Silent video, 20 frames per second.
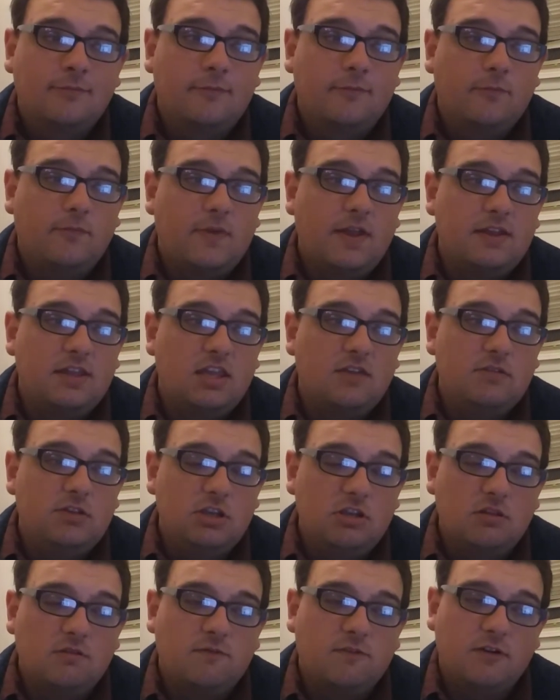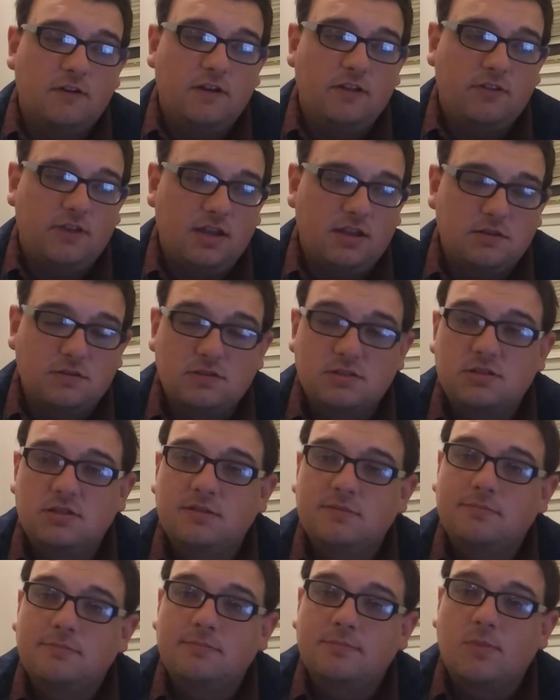And giving you the very latest
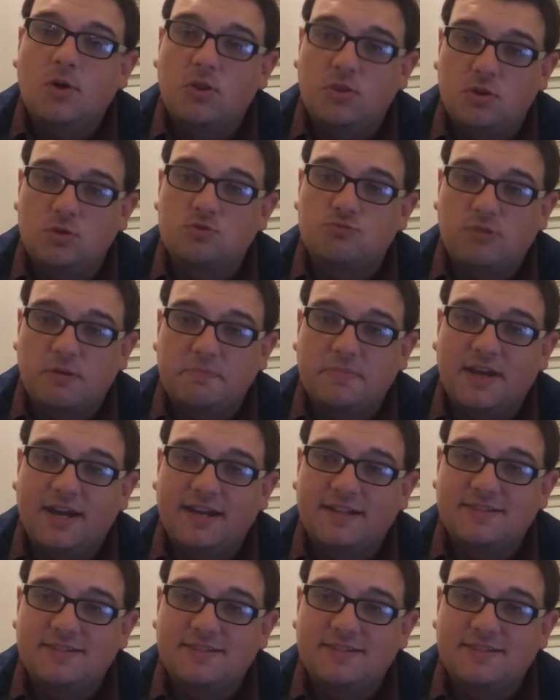on those riptides.